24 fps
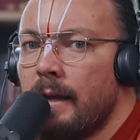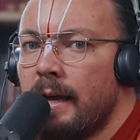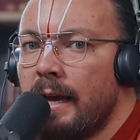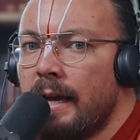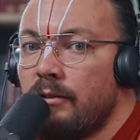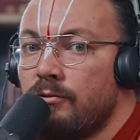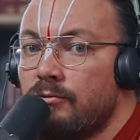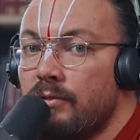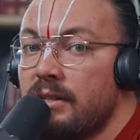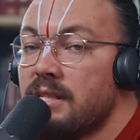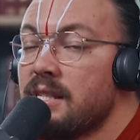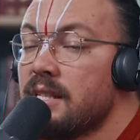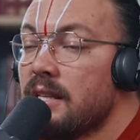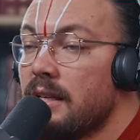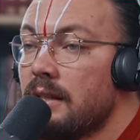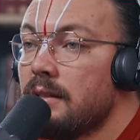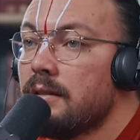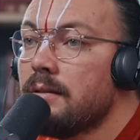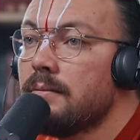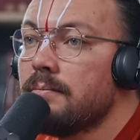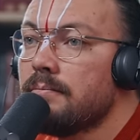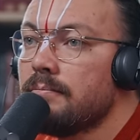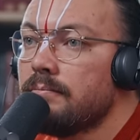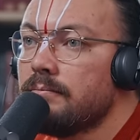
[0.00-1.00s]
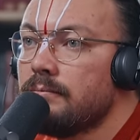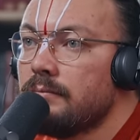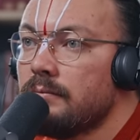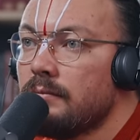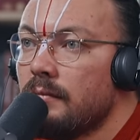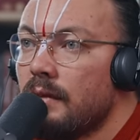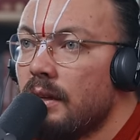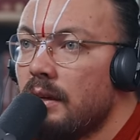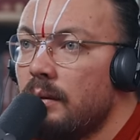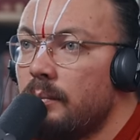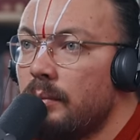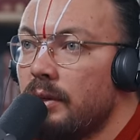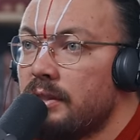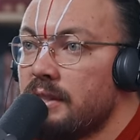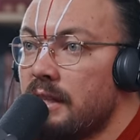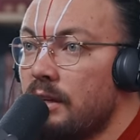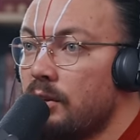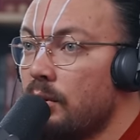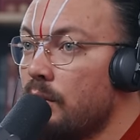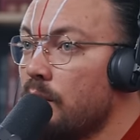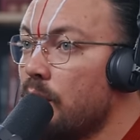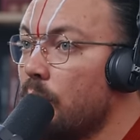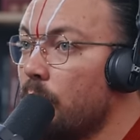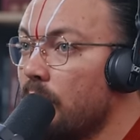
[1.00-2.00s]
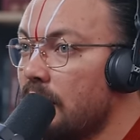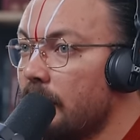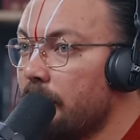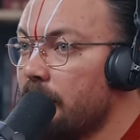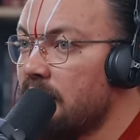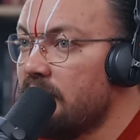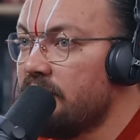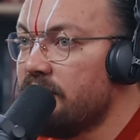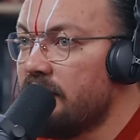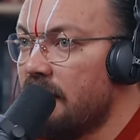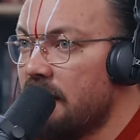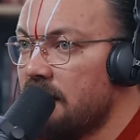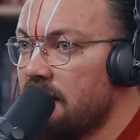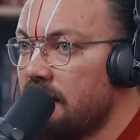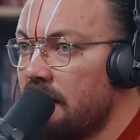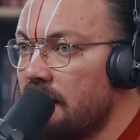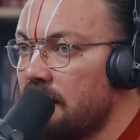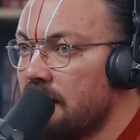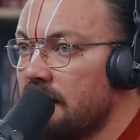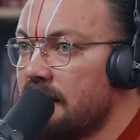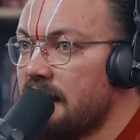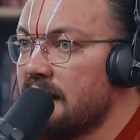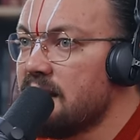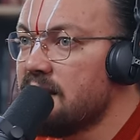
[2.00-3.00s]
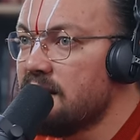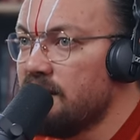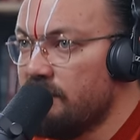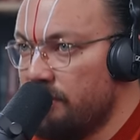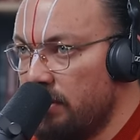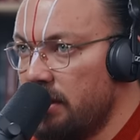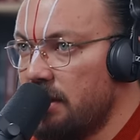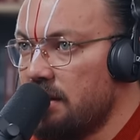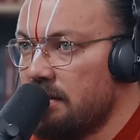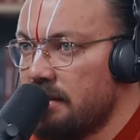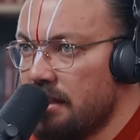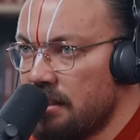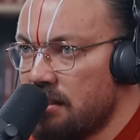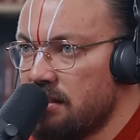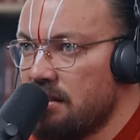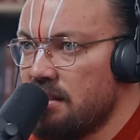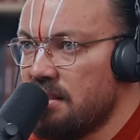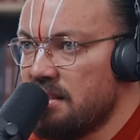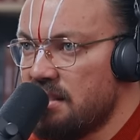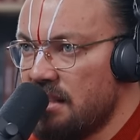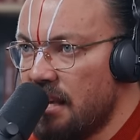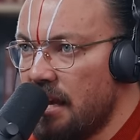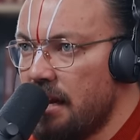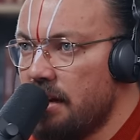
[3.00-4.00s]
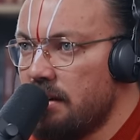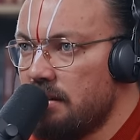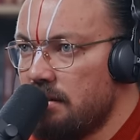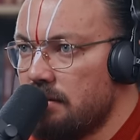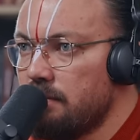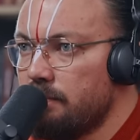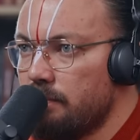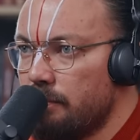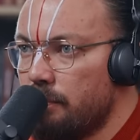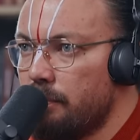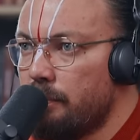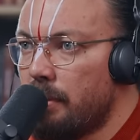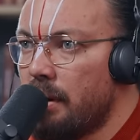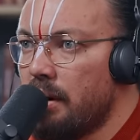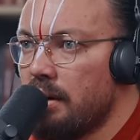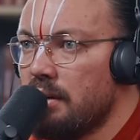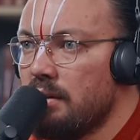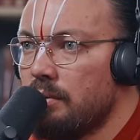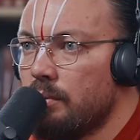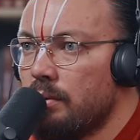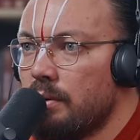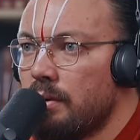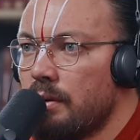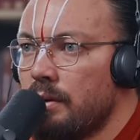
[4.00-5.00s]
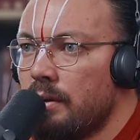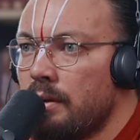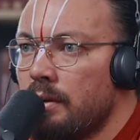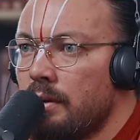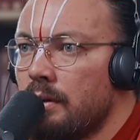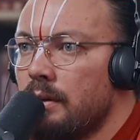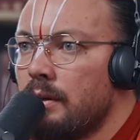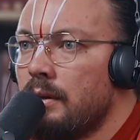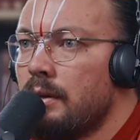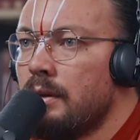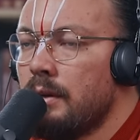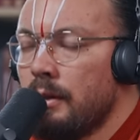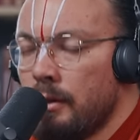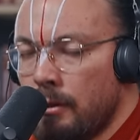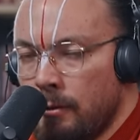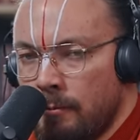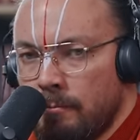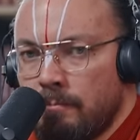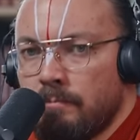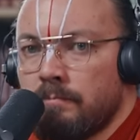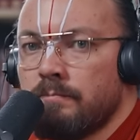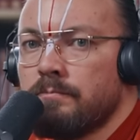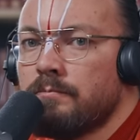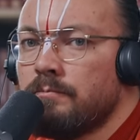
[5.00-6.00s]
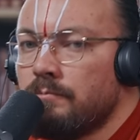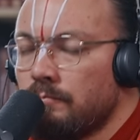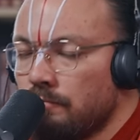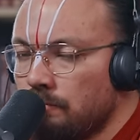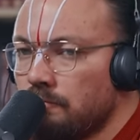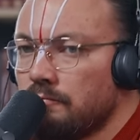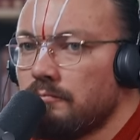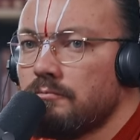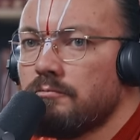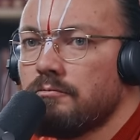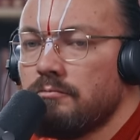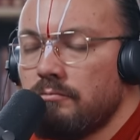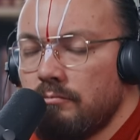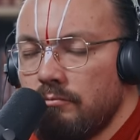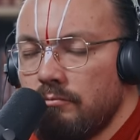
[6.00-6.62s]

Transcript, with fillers: and risk it because I don't know what I'm going to find there, and that's the fear, that's the scared part. And stay there, even the doors open. You know?